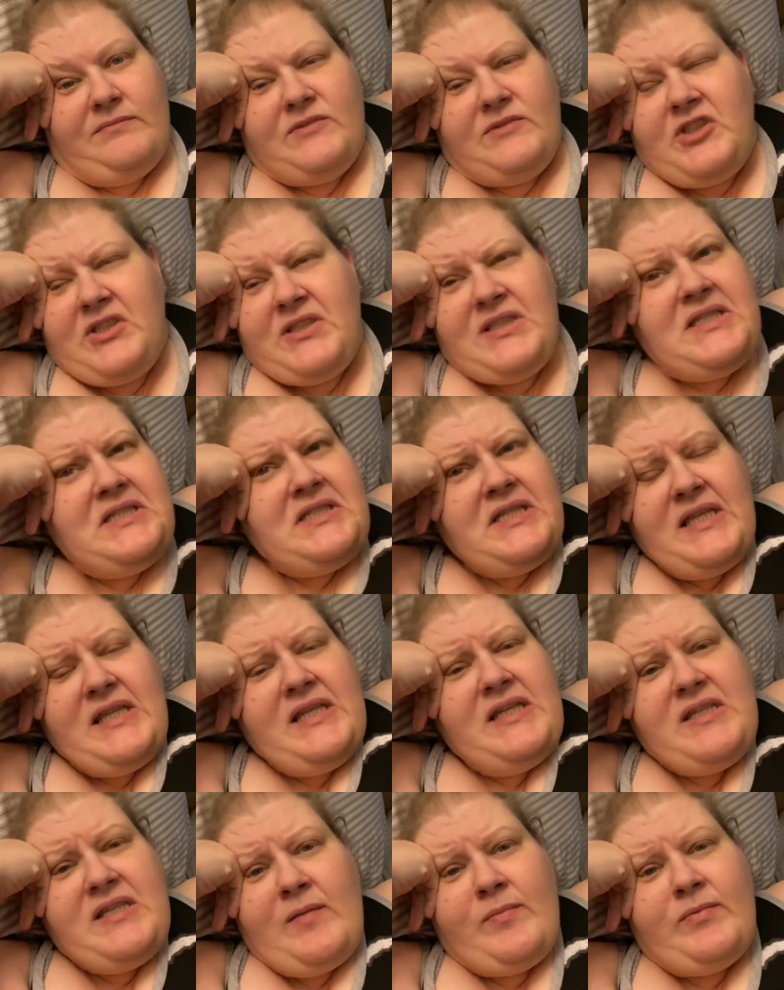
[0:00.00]
Just let's say
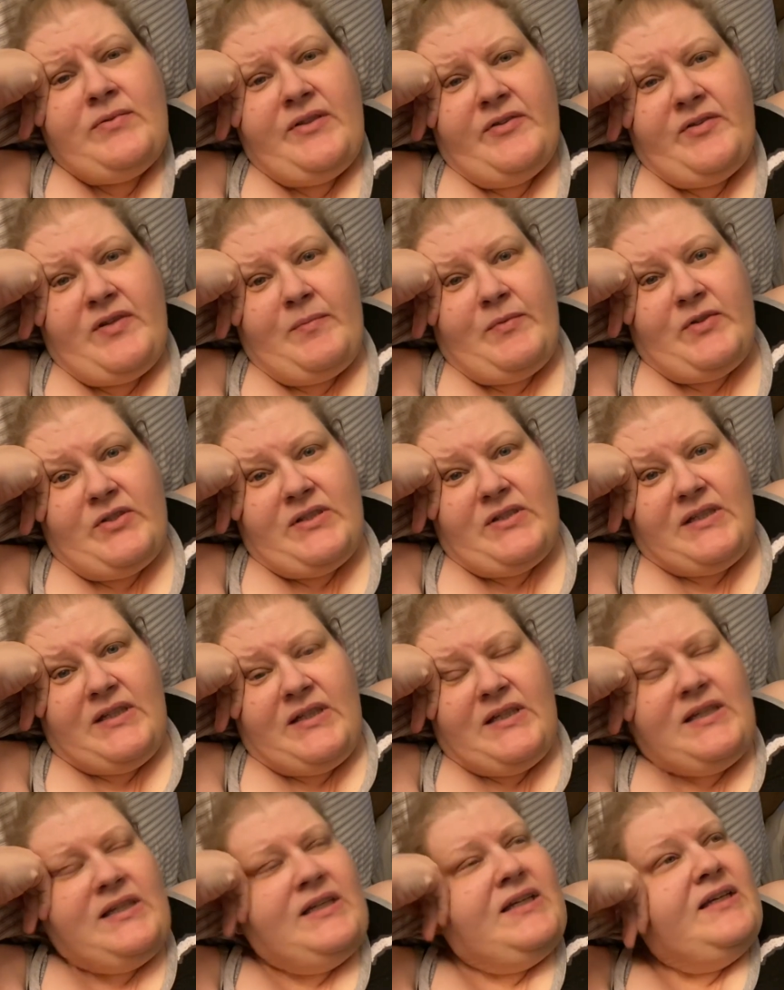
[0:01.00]
they doubled their numbers.
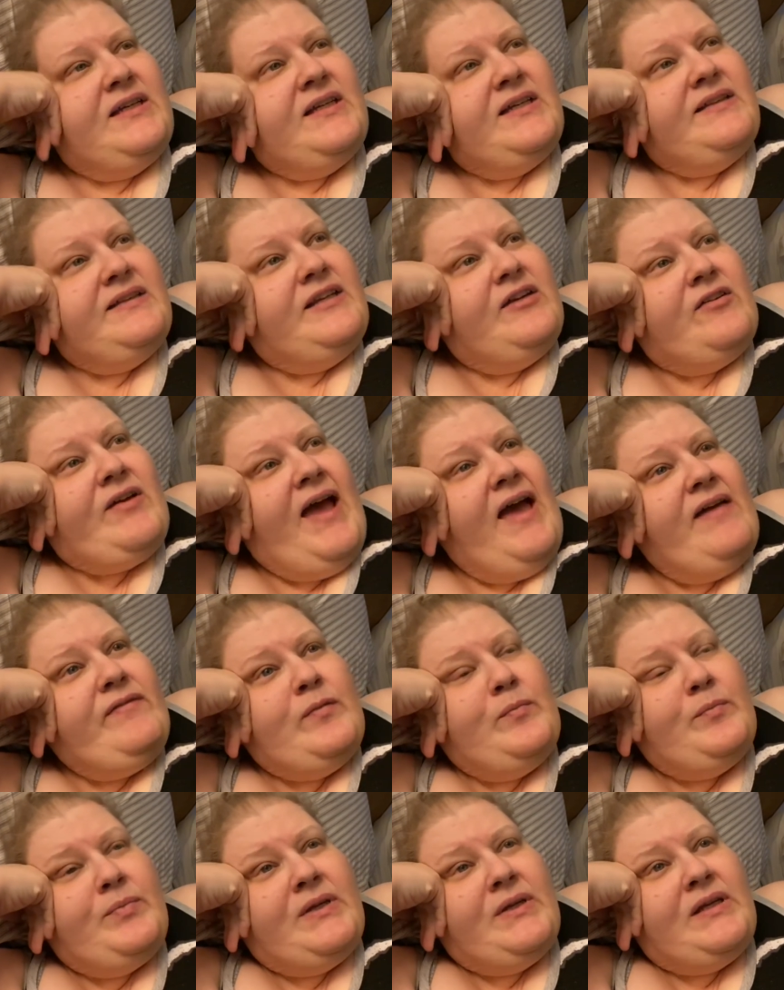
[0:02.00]
There
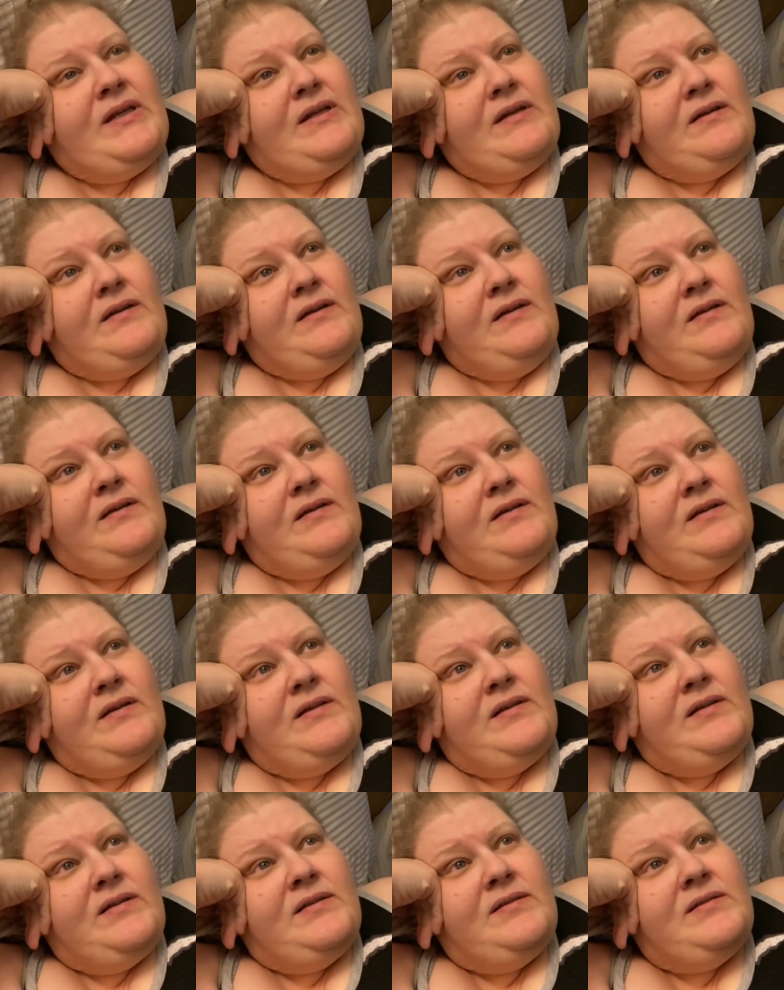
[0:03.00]
haven't been
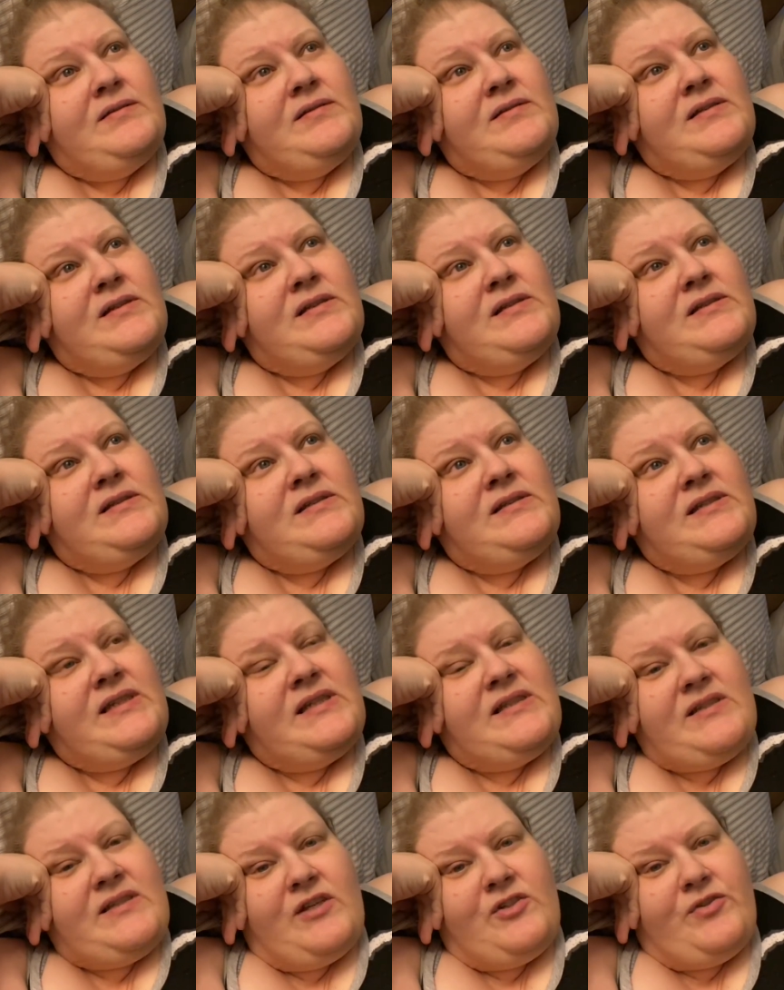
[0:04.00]

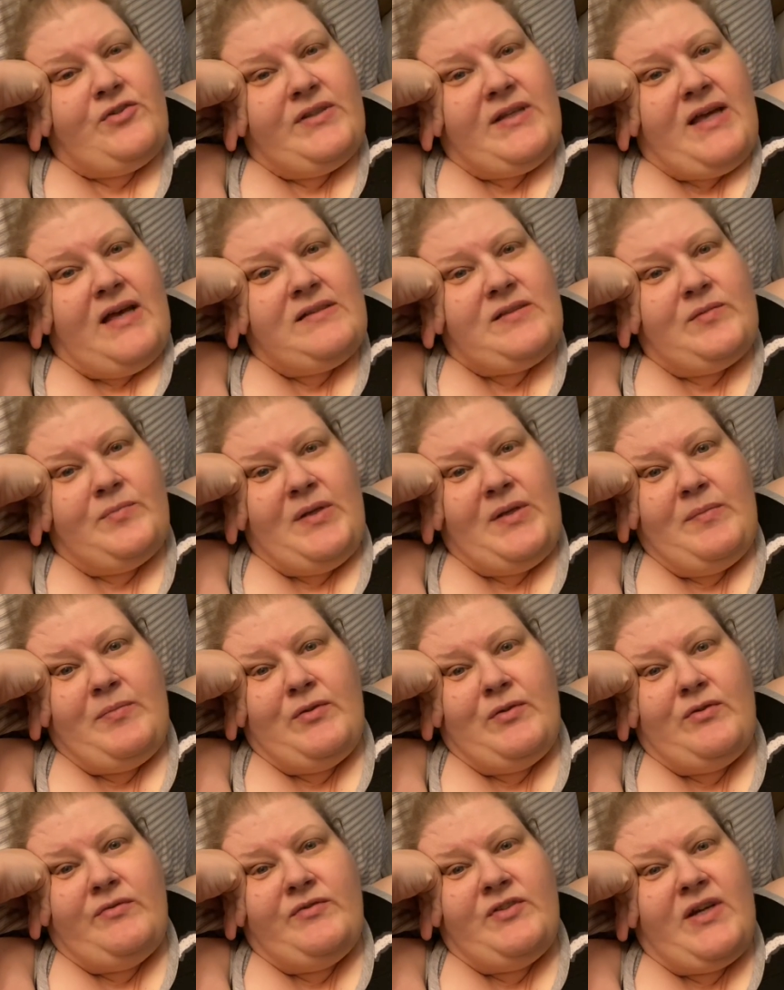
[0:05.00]
600,000 people
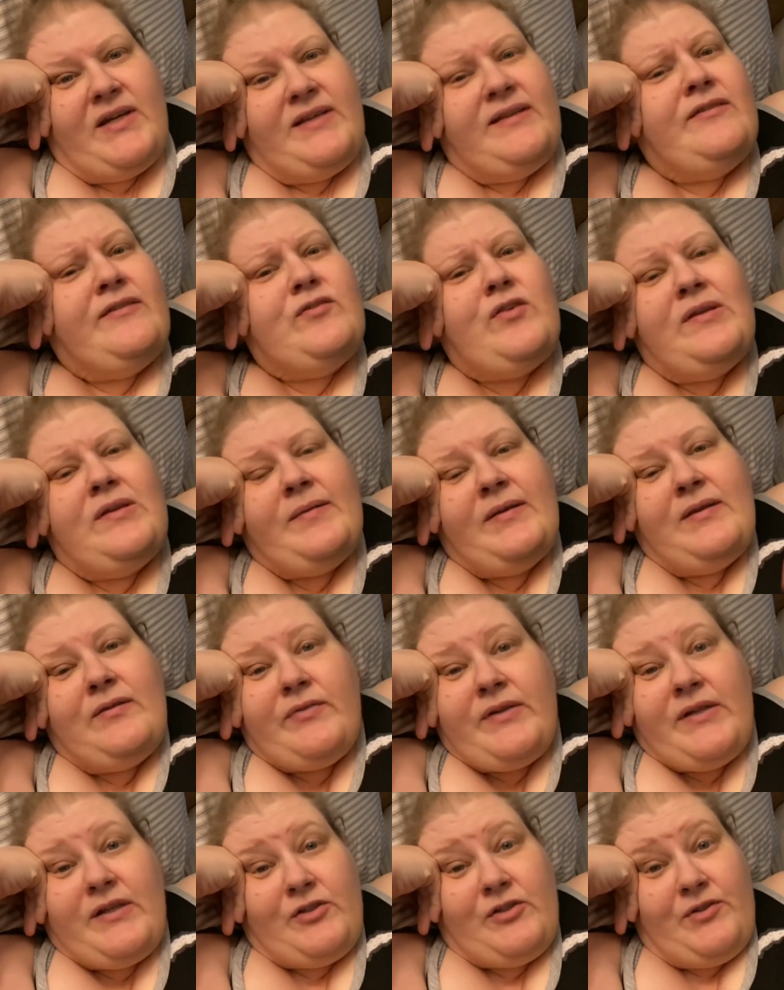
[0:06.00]
who have died. There's only been
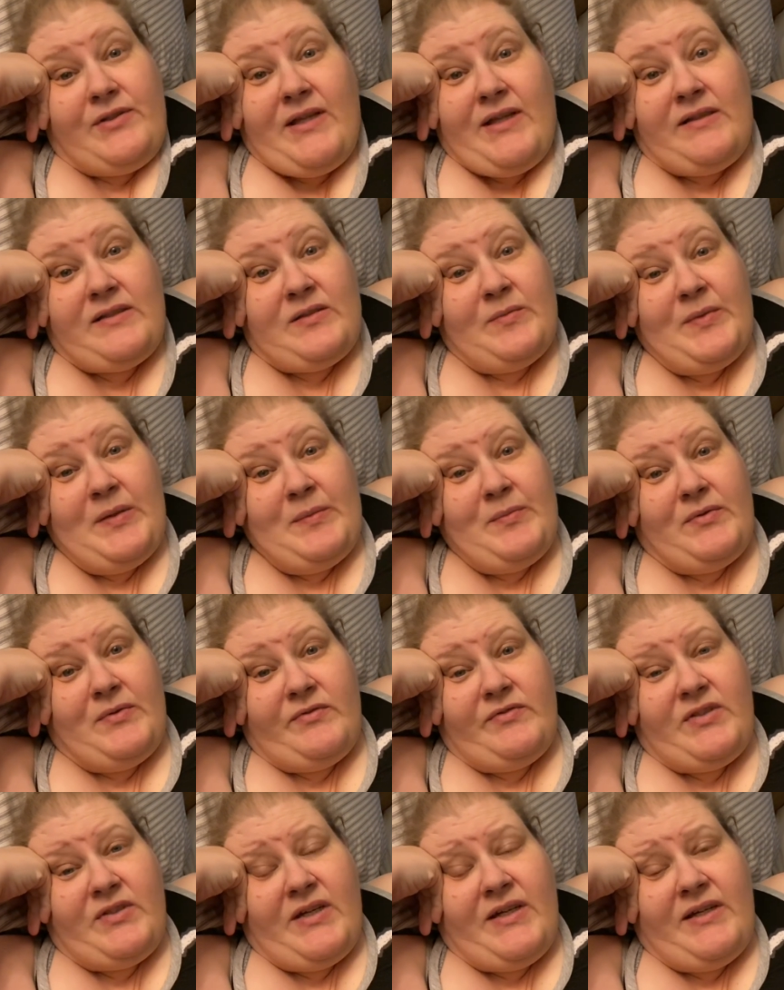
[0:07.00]
300,000 people who
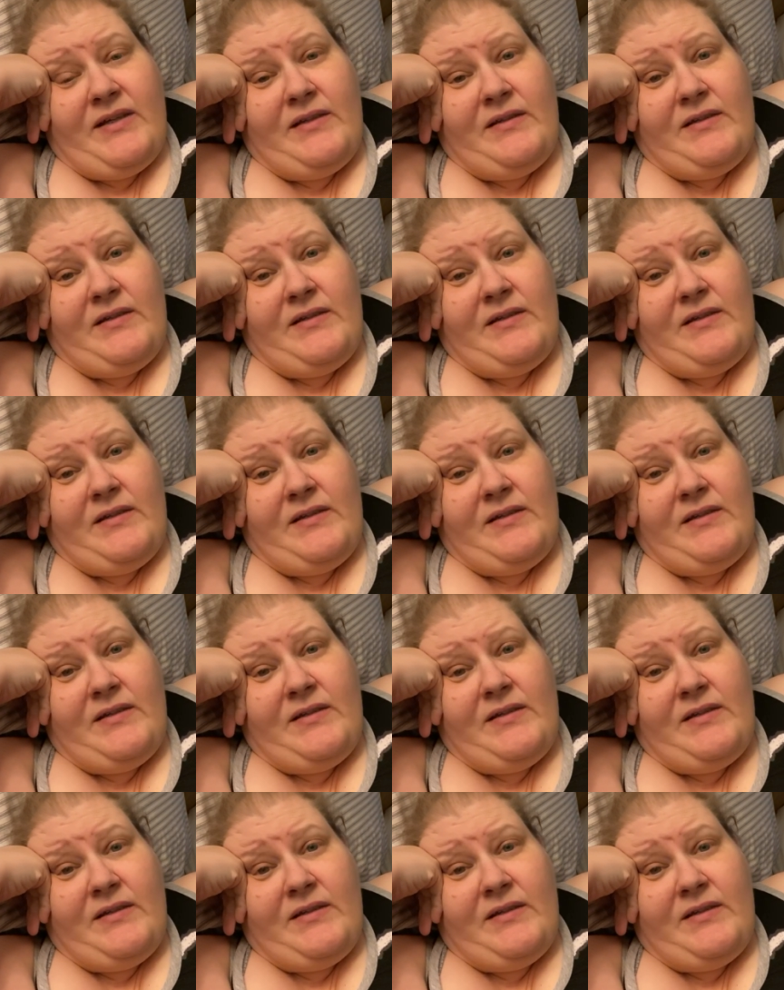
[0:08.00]
have died.